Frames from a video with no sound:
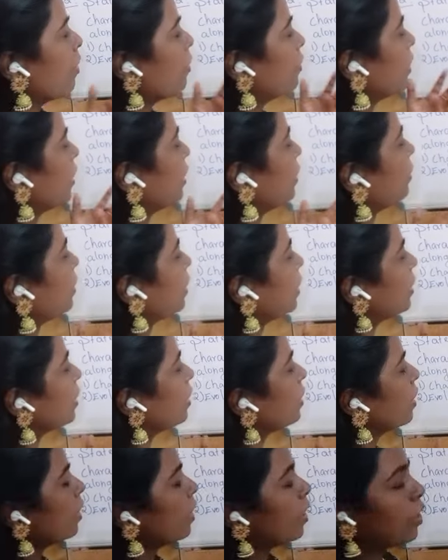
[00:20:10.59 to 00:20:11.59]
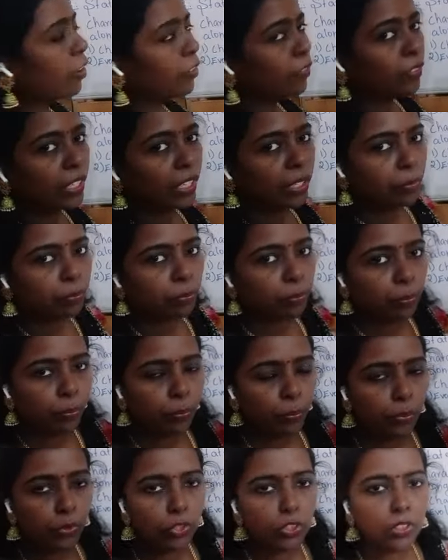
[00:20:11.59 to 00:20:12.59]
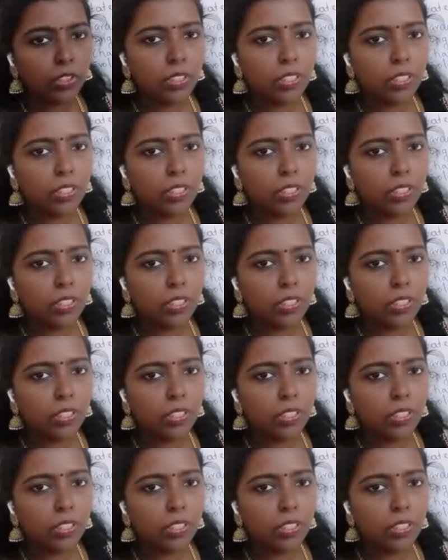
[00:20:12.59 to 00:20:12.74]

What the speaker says: Whenever we put